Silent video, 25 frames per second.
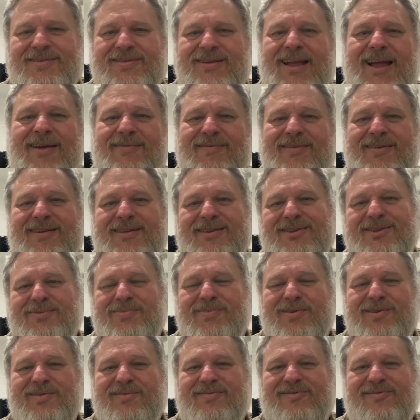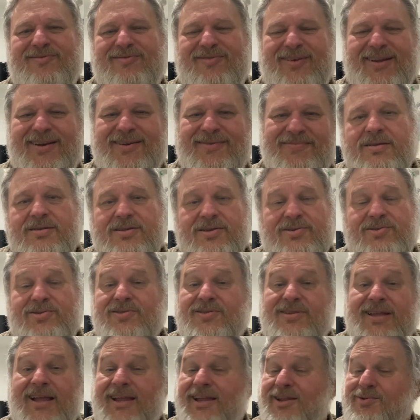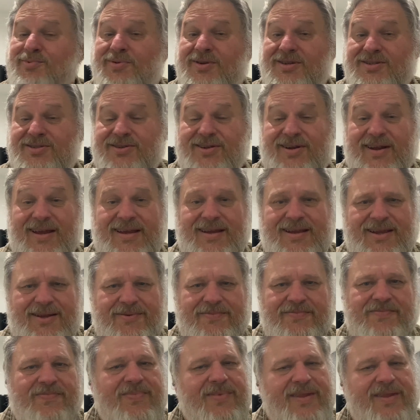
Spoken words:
have a little bit of fun. So today it was raining,